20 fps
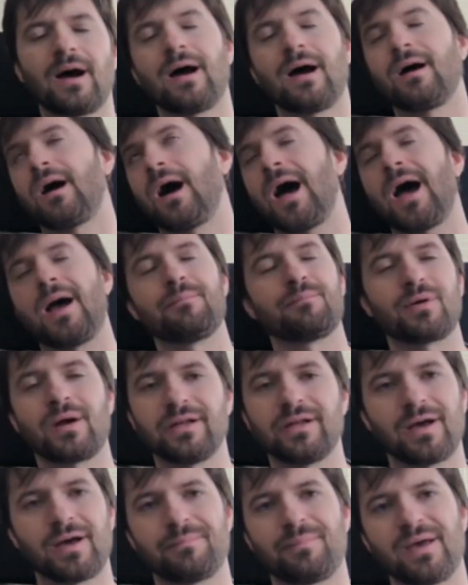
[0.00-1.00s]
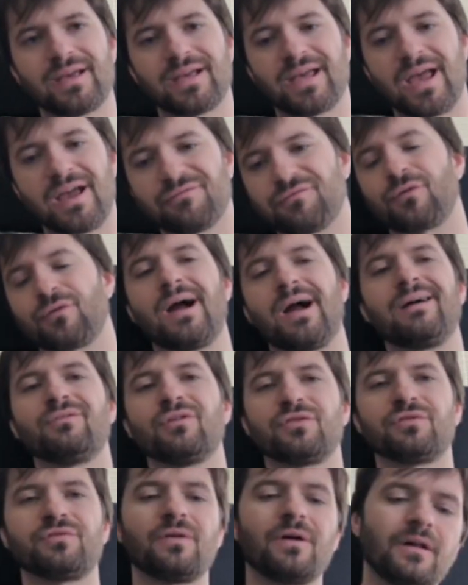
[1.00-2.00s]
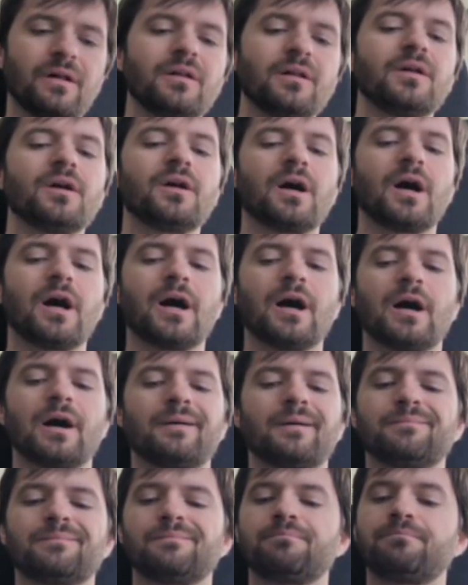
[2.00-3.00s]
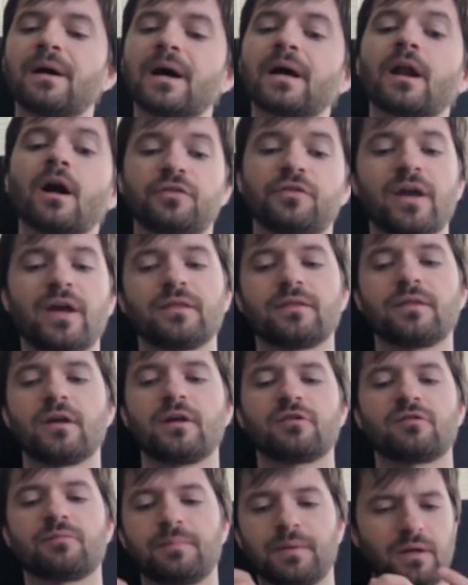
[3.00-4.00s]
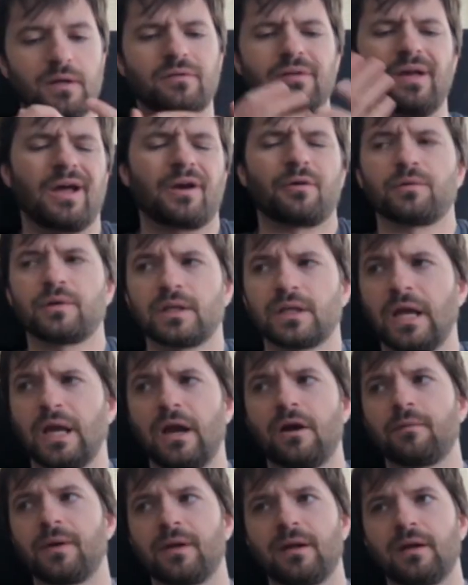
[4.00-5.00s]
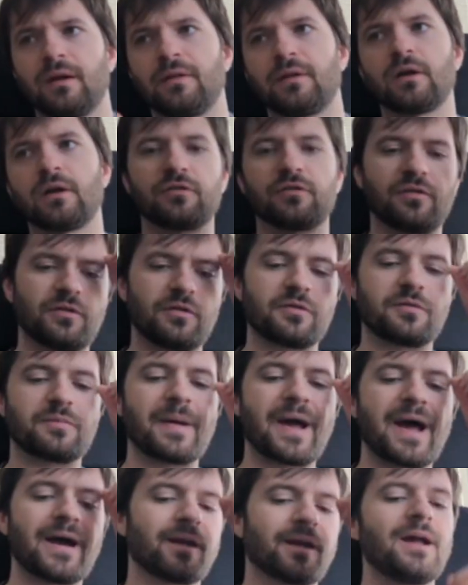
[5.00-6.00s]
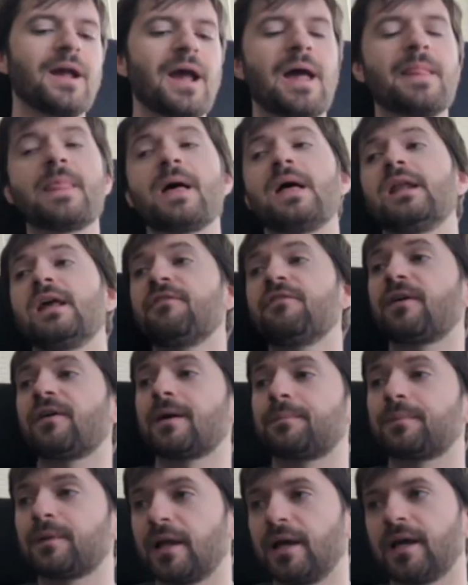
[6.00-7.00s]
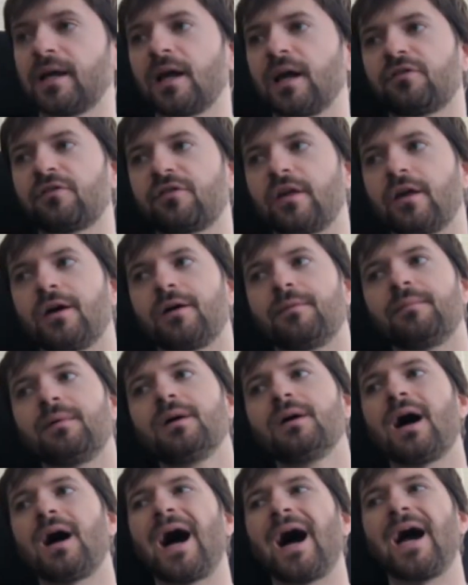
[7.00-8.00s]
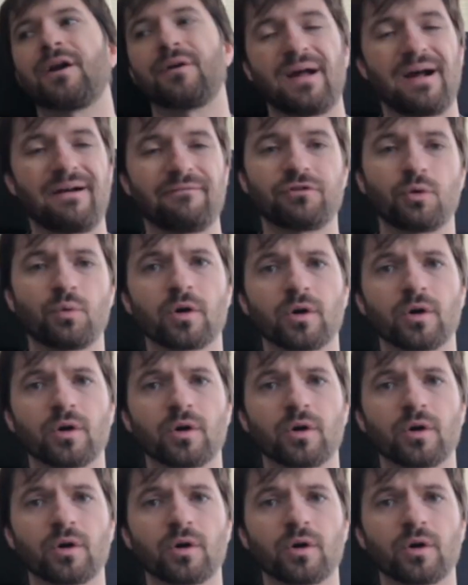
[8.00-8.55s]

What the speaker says: I'm probably not paying 8 for Rival's Fall. But I'll take this because I don't really care about anything else in this pack. And then if I play against him, I don't have to worry